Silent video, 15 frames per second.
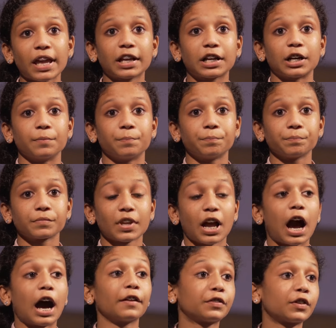makeup,
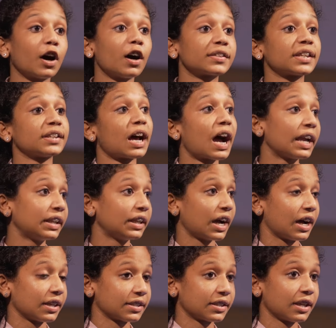our thoughts and
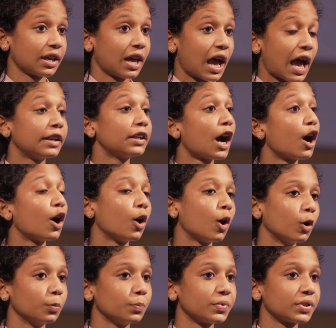ideas, and our
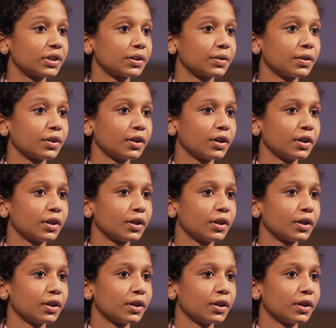hopes.